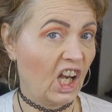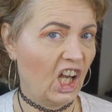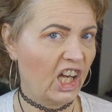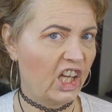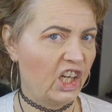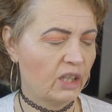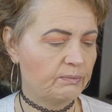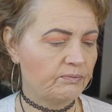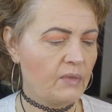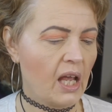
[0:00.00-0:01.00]
lid.
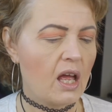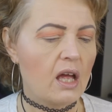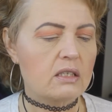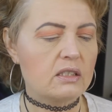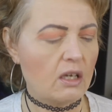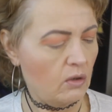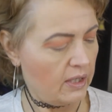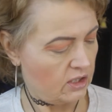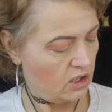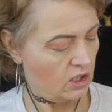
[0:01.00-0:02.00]
So
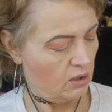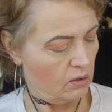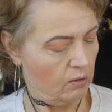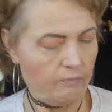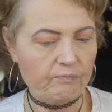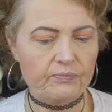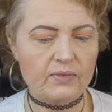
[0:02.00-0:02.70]
let's do